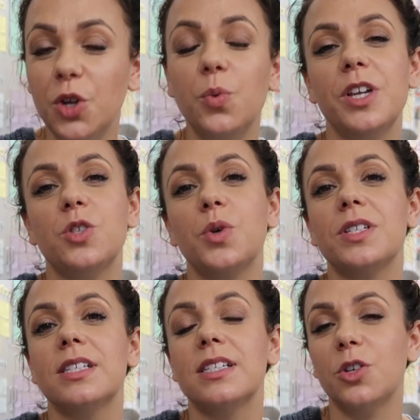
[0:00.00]
good
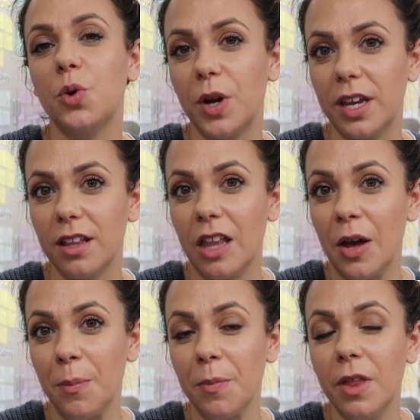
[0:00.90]
resources and
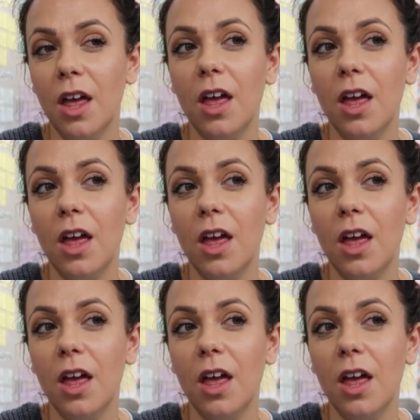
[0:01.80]
curriculum.